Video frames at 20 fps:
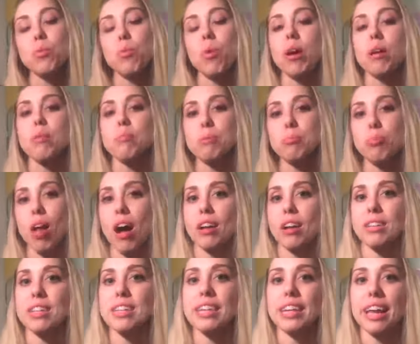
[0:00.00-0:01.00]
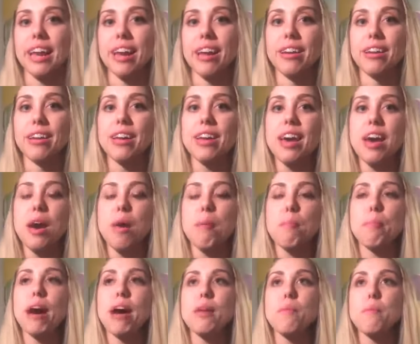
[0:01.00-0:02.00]
want to be blocked in again.
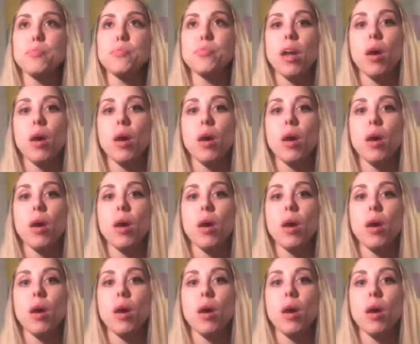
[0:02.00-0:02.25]
But